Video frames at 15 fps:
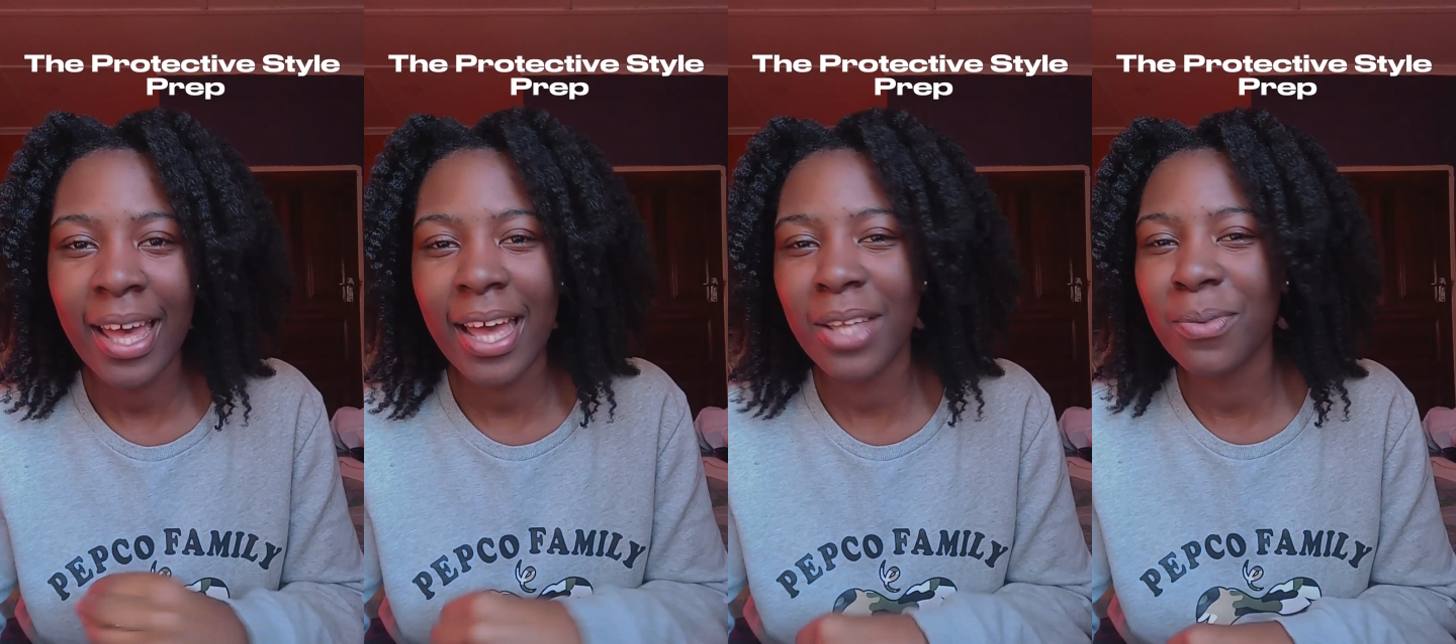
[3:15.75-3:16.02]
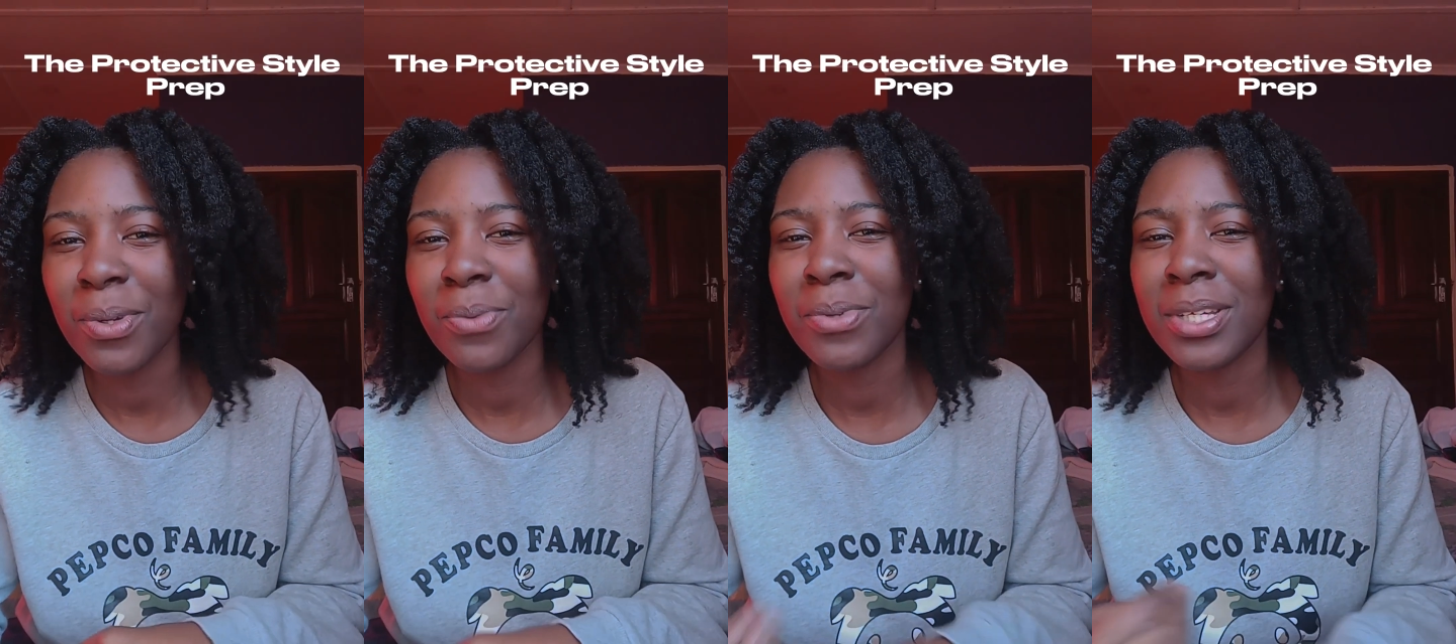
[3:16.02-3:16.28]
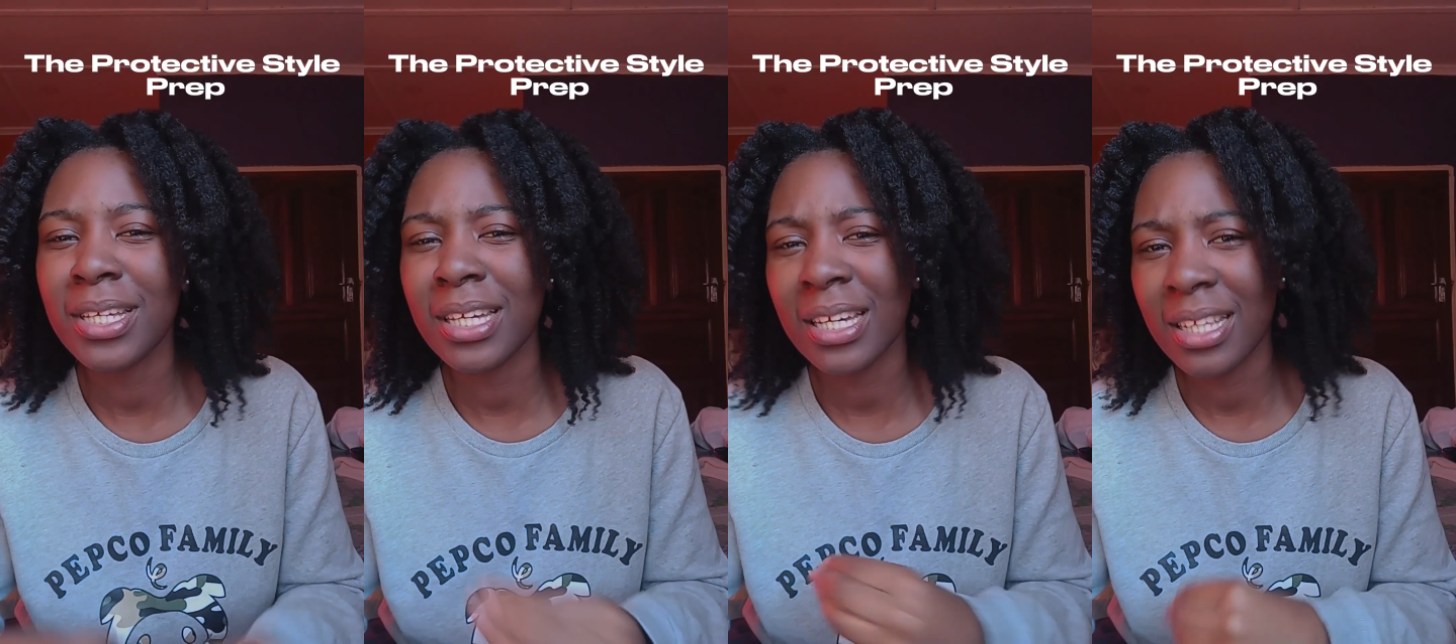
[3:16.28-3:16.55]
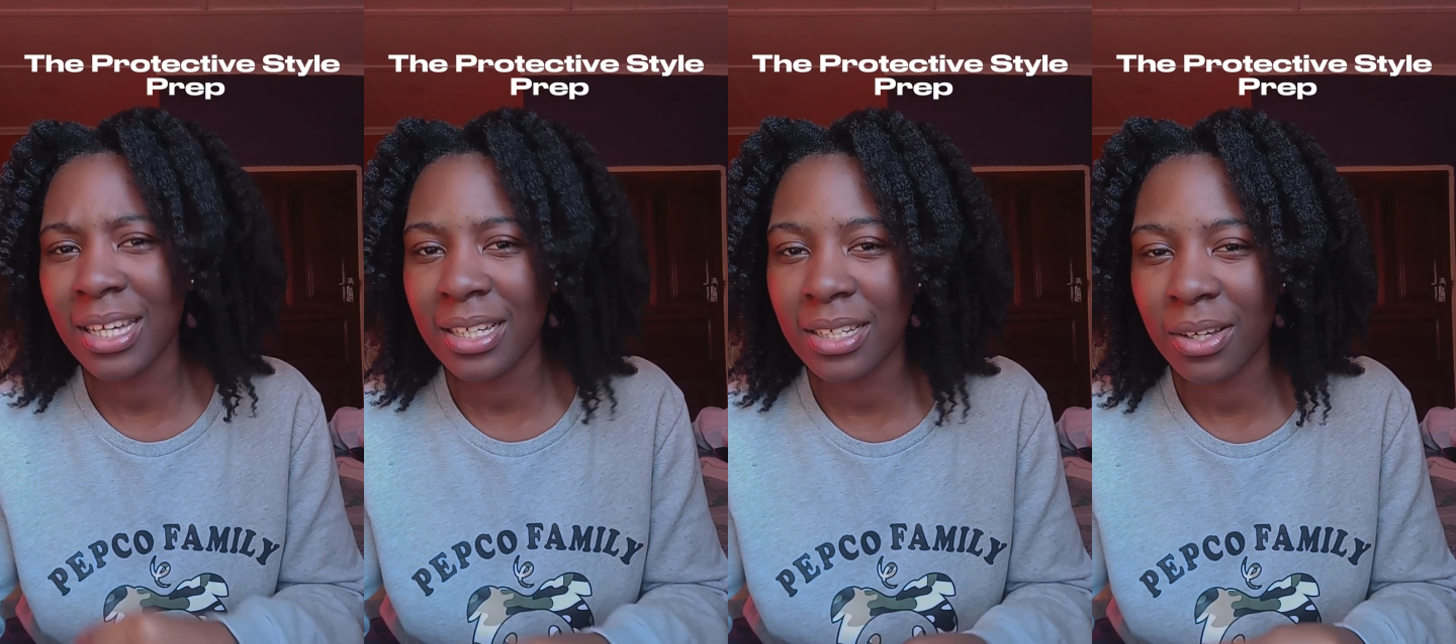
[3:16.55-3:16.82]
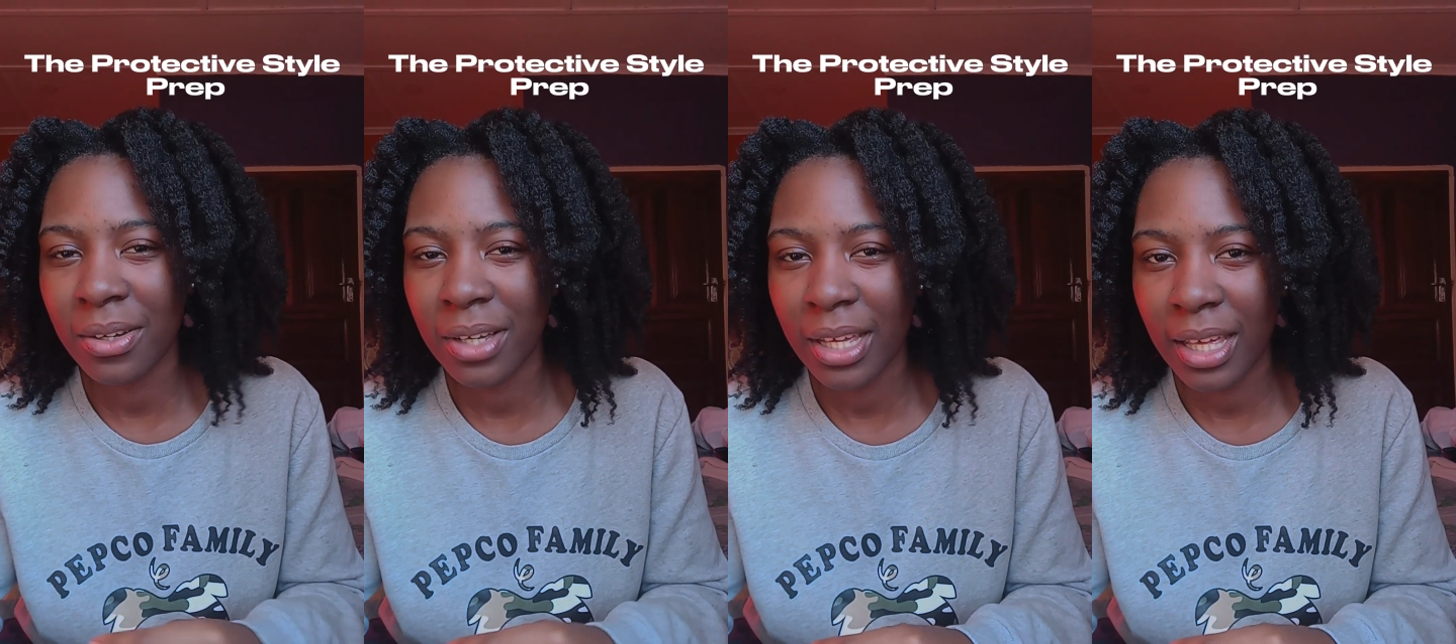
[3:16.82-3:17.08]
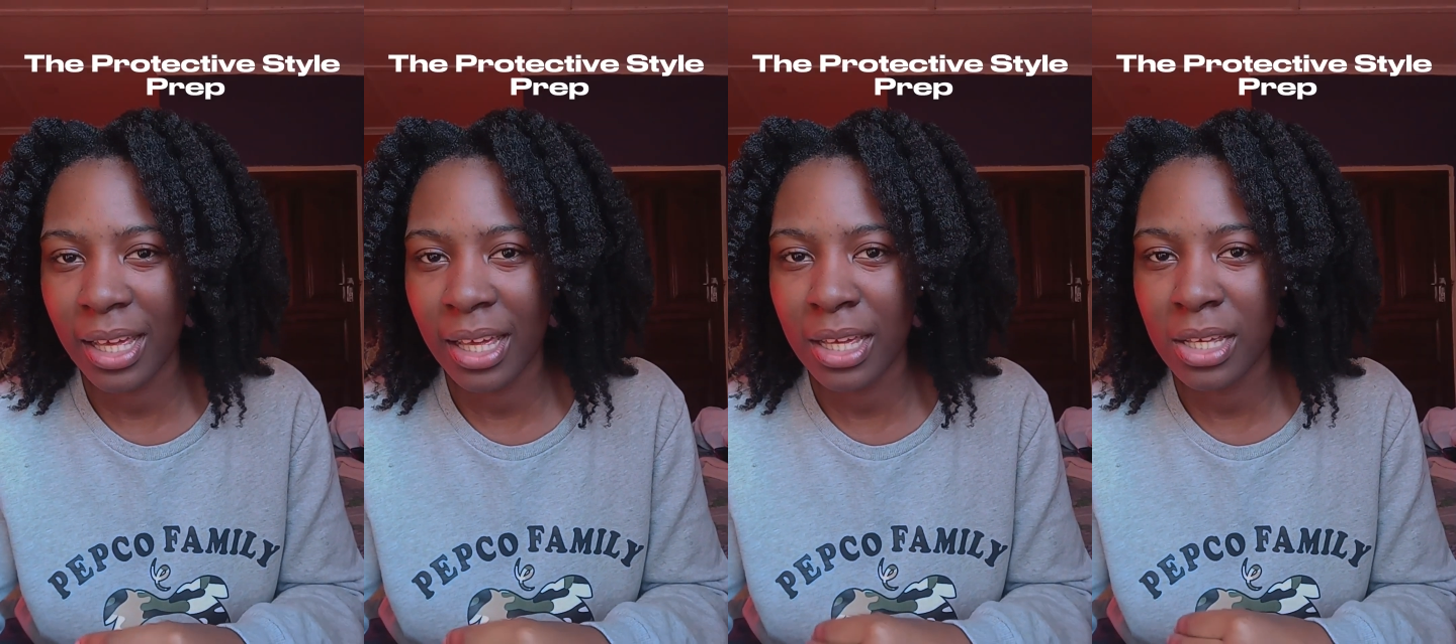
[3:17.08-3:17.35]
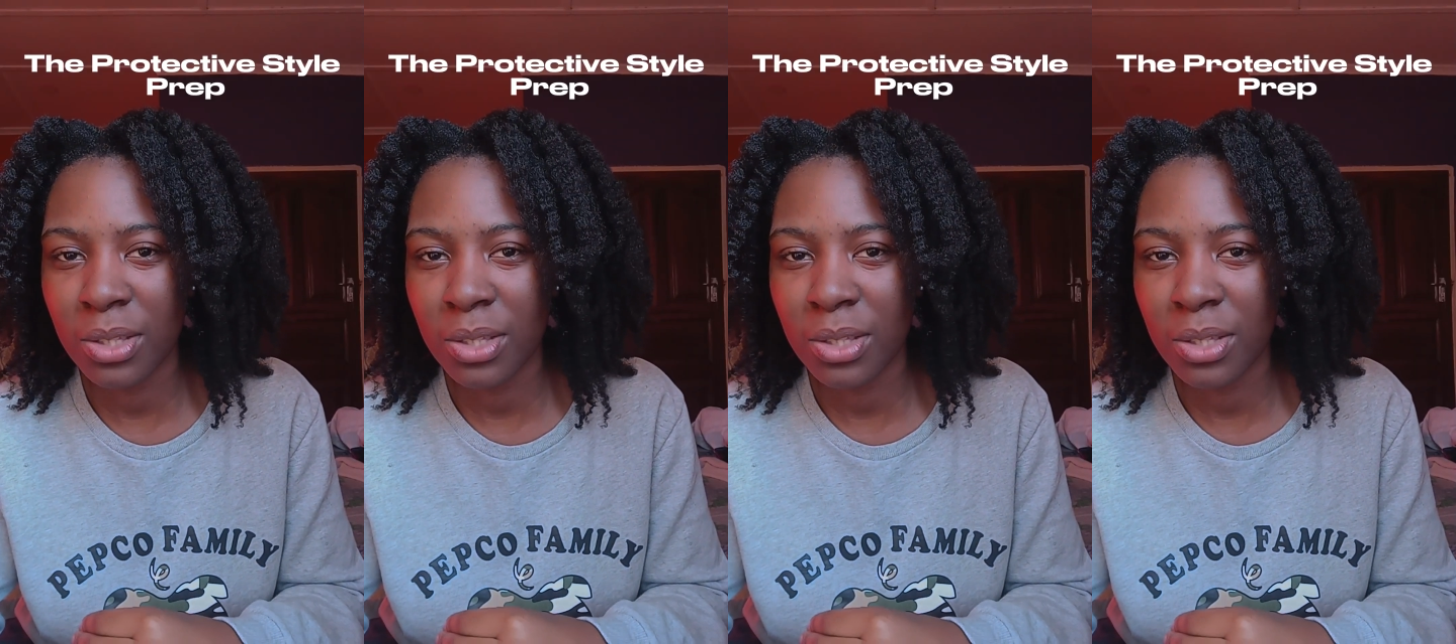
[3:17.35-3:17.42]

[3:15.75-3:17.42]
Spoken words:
And when we neglect our hair,